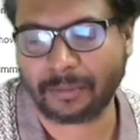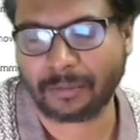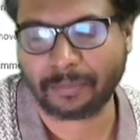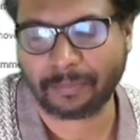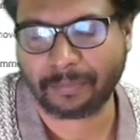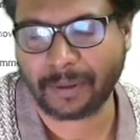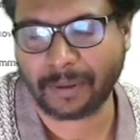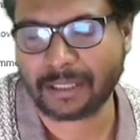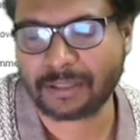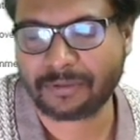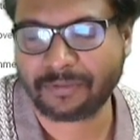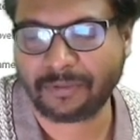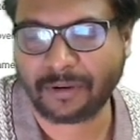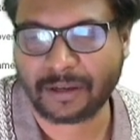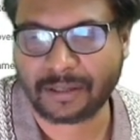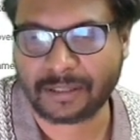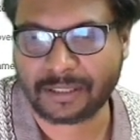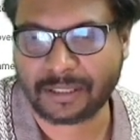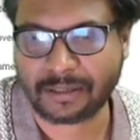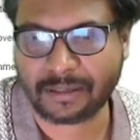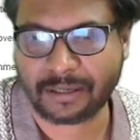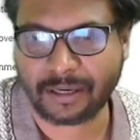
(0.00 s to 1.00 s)
page
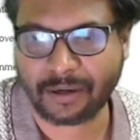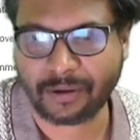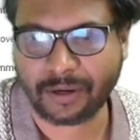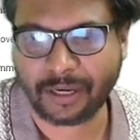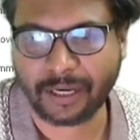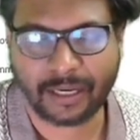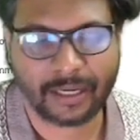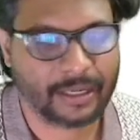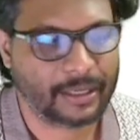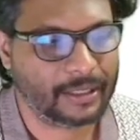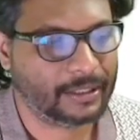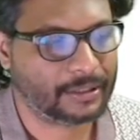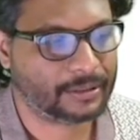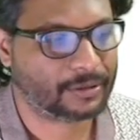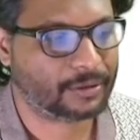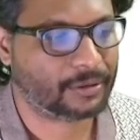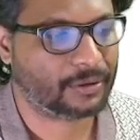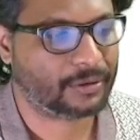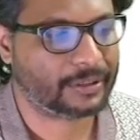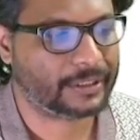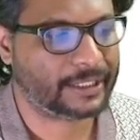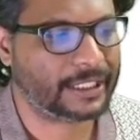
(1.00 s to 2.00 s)
faster. Okay.
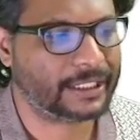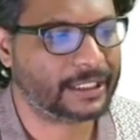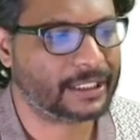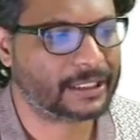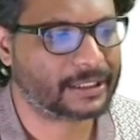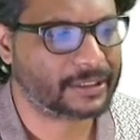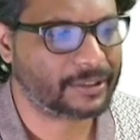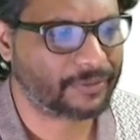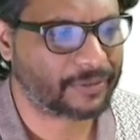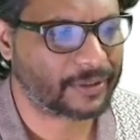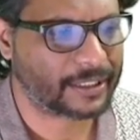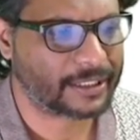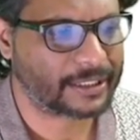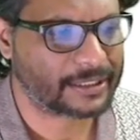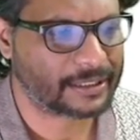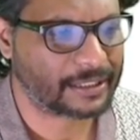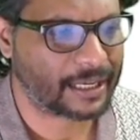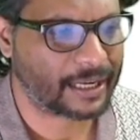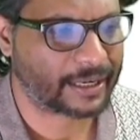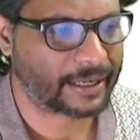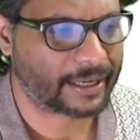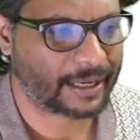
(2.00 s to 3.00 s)
So I think this differ is
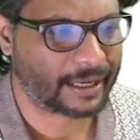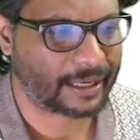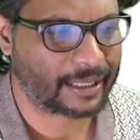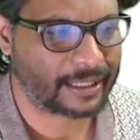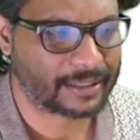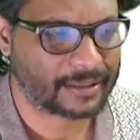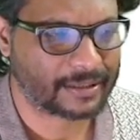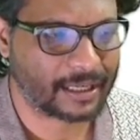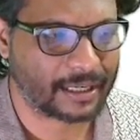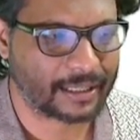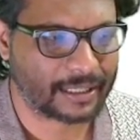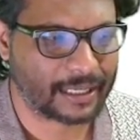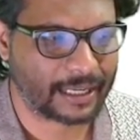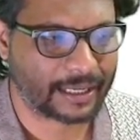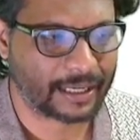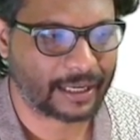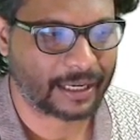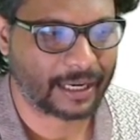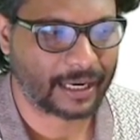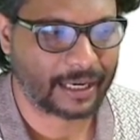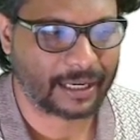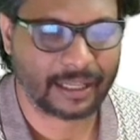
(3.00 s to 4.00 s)
like, it's not like
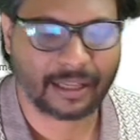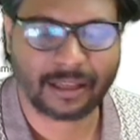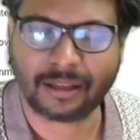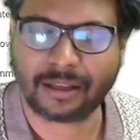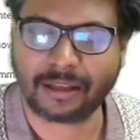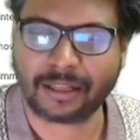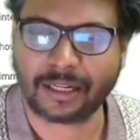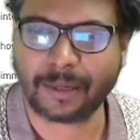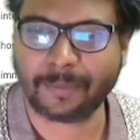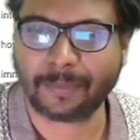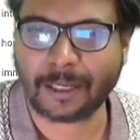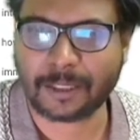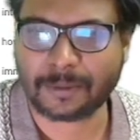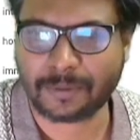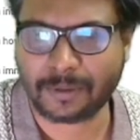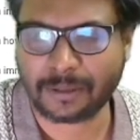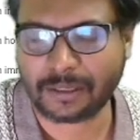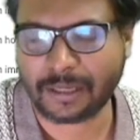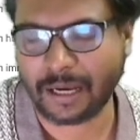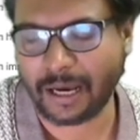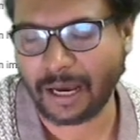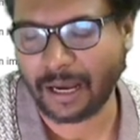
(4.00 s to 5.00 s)
any replacement
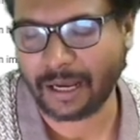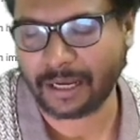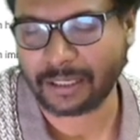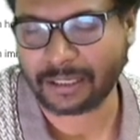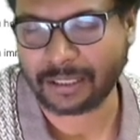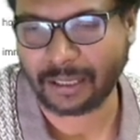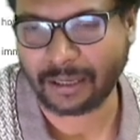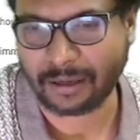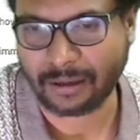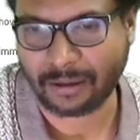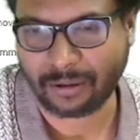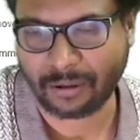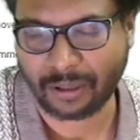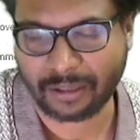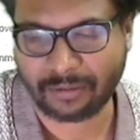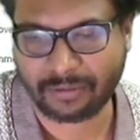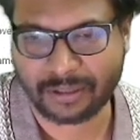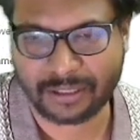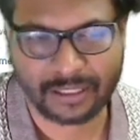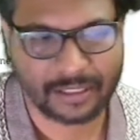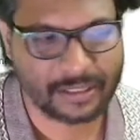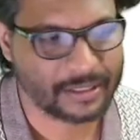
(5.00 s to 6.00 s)
in the lower
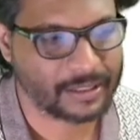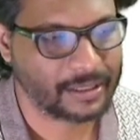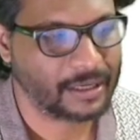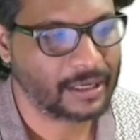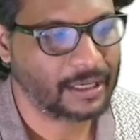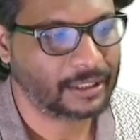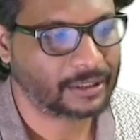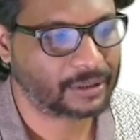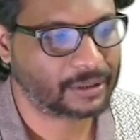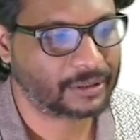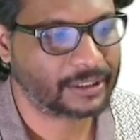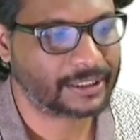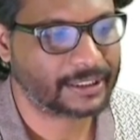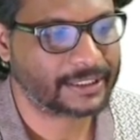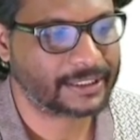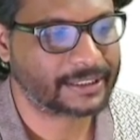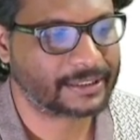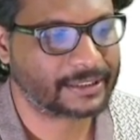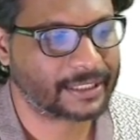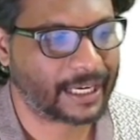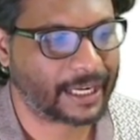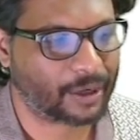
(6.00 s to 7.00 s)
versions. So this
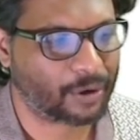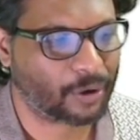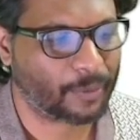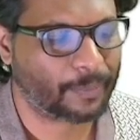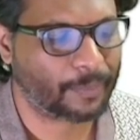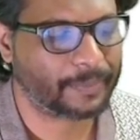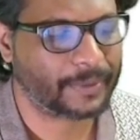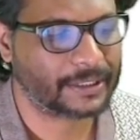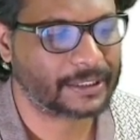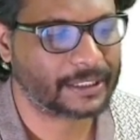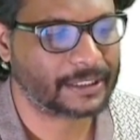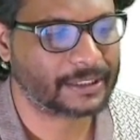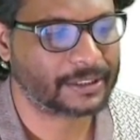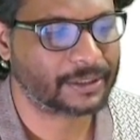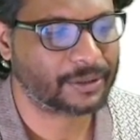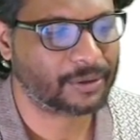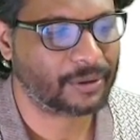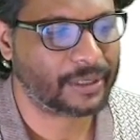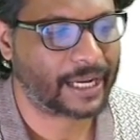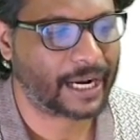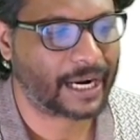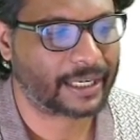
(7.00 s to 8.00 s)
is, I hope this is
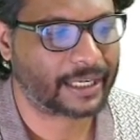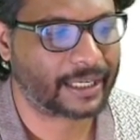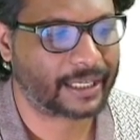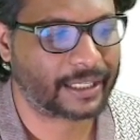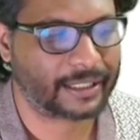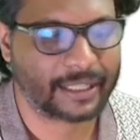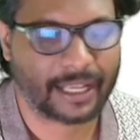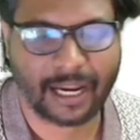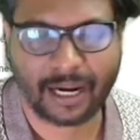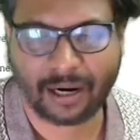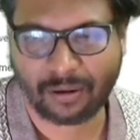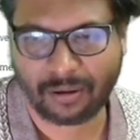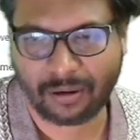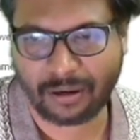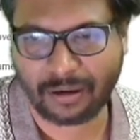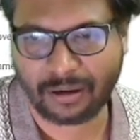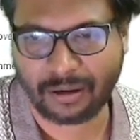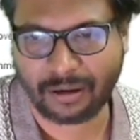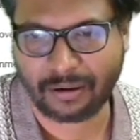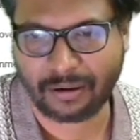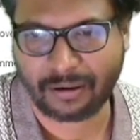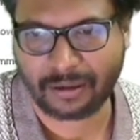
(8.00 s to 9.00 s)
newly added in the Angular
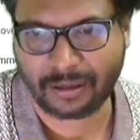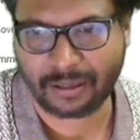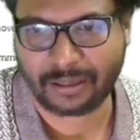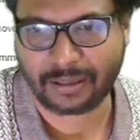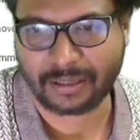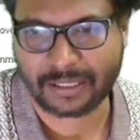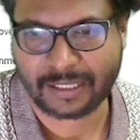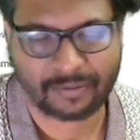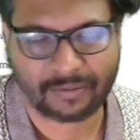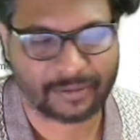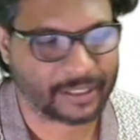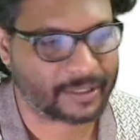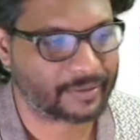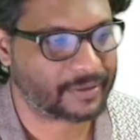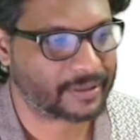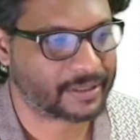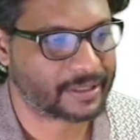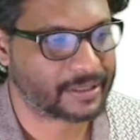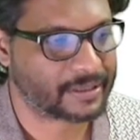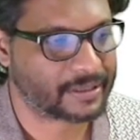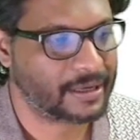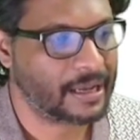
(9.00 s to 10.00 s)
in 17
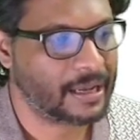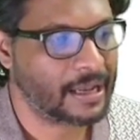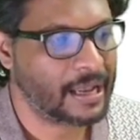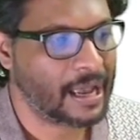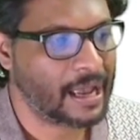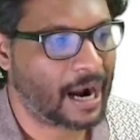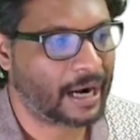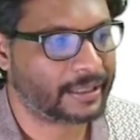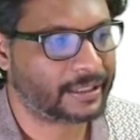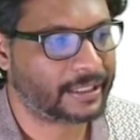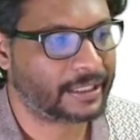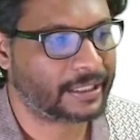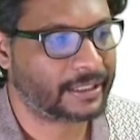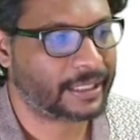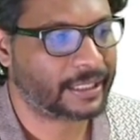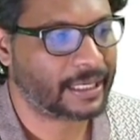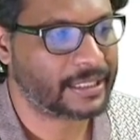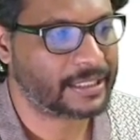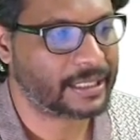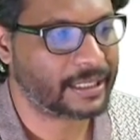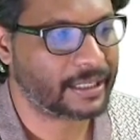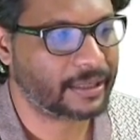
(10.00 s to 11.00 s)
versions. And then
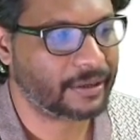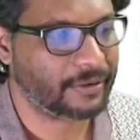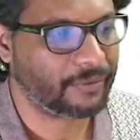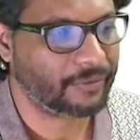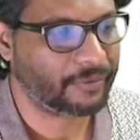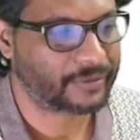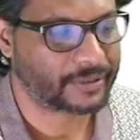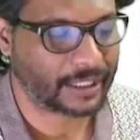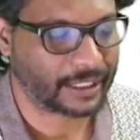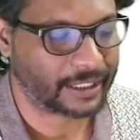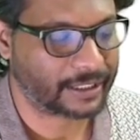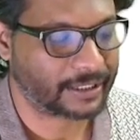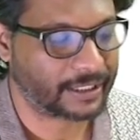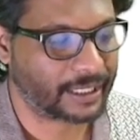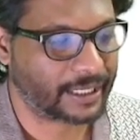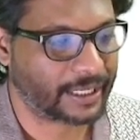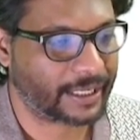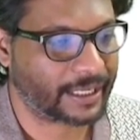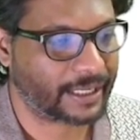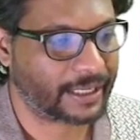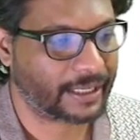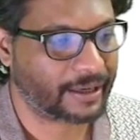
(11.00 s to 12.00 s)
ngIf, sorry, the
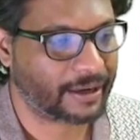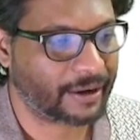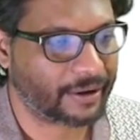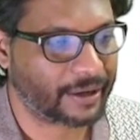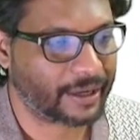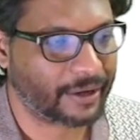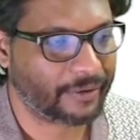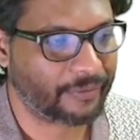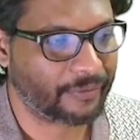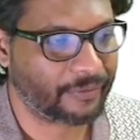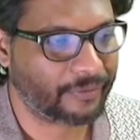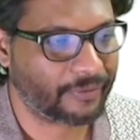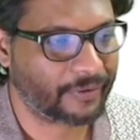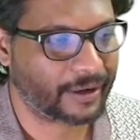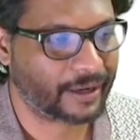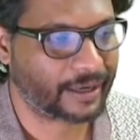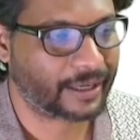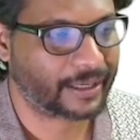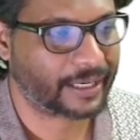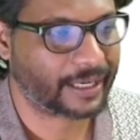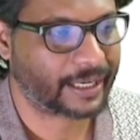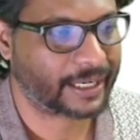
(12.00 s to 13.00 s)
if
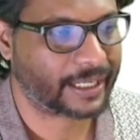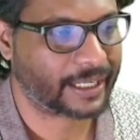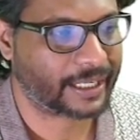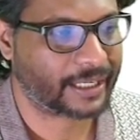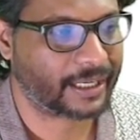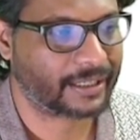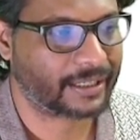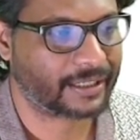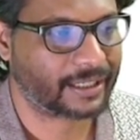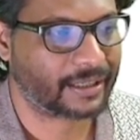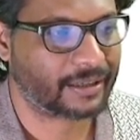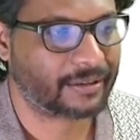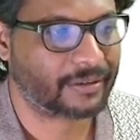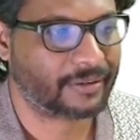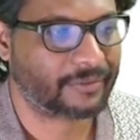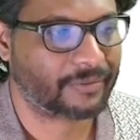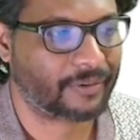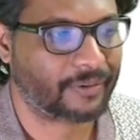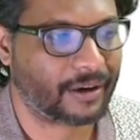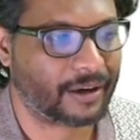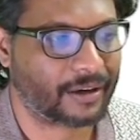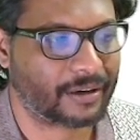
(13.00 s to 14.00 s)
decorator, and then
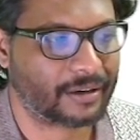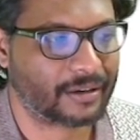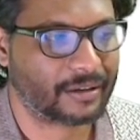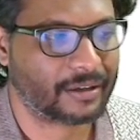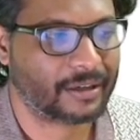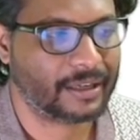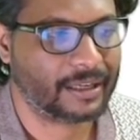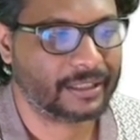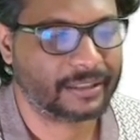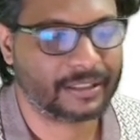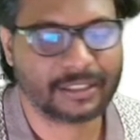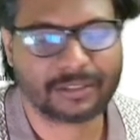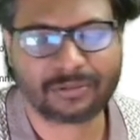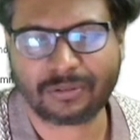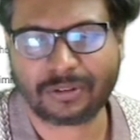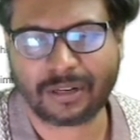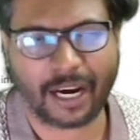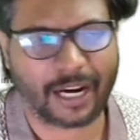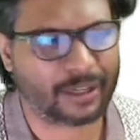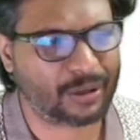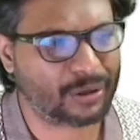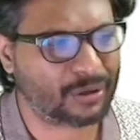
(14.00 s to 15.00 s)
for this one,
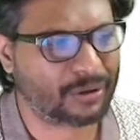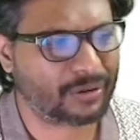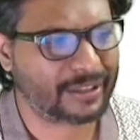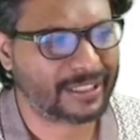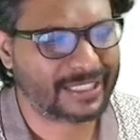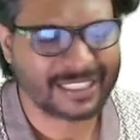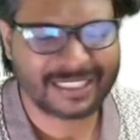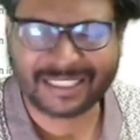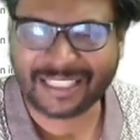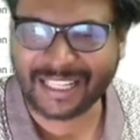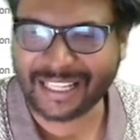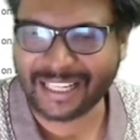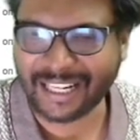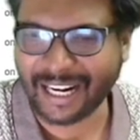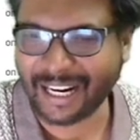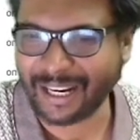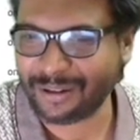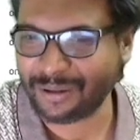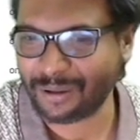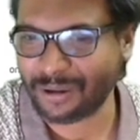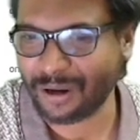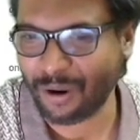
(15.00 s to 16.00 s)
I don't know this I
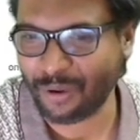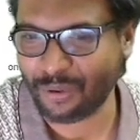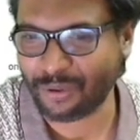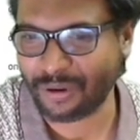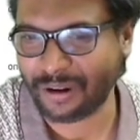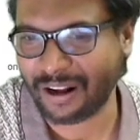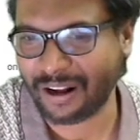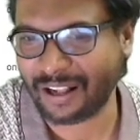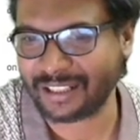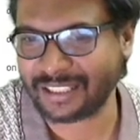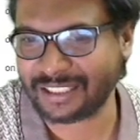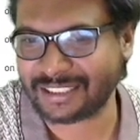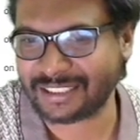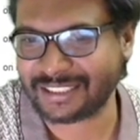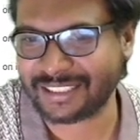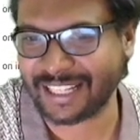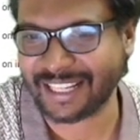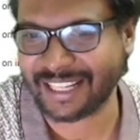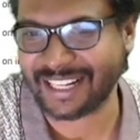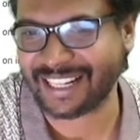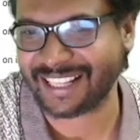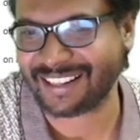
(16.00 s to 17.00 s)
don't know how to call this
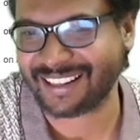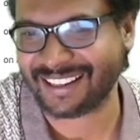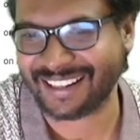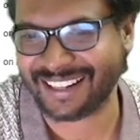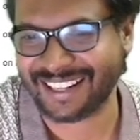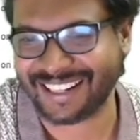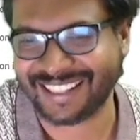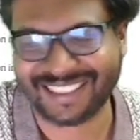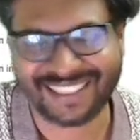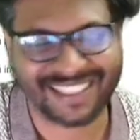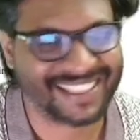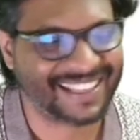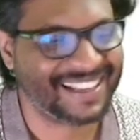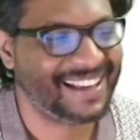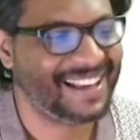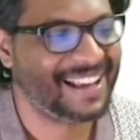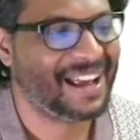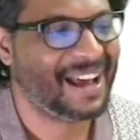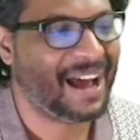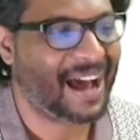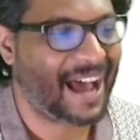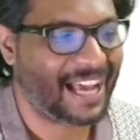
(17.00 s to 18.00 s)
decorator or anything.
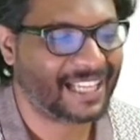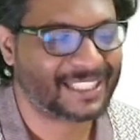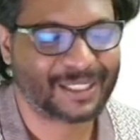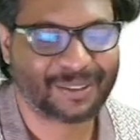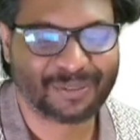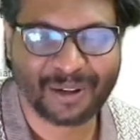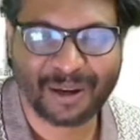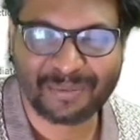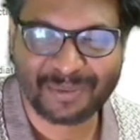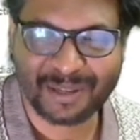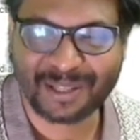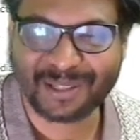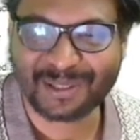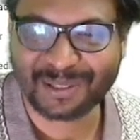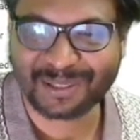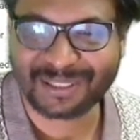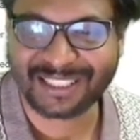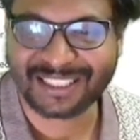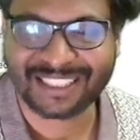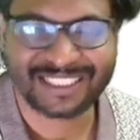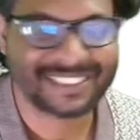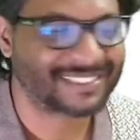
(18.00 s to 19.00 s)
As of now, I'm just
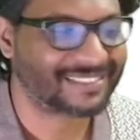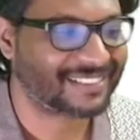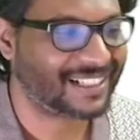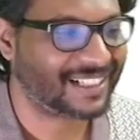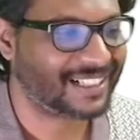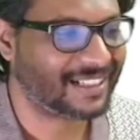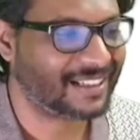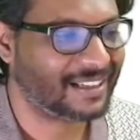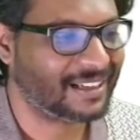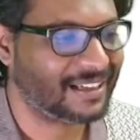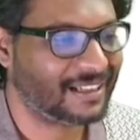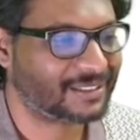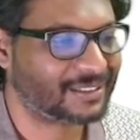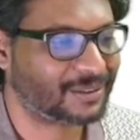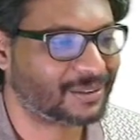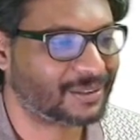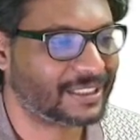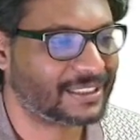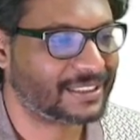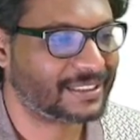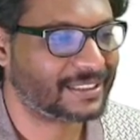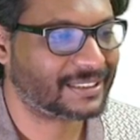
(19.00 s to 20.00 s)
using this word. So
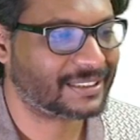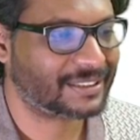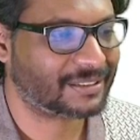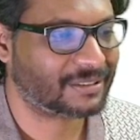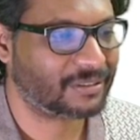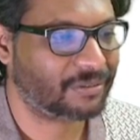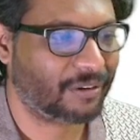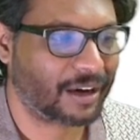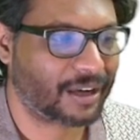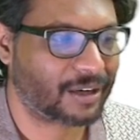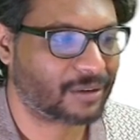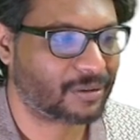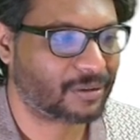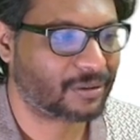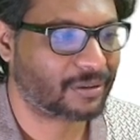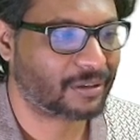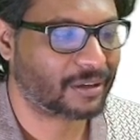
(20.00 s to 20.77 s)
this for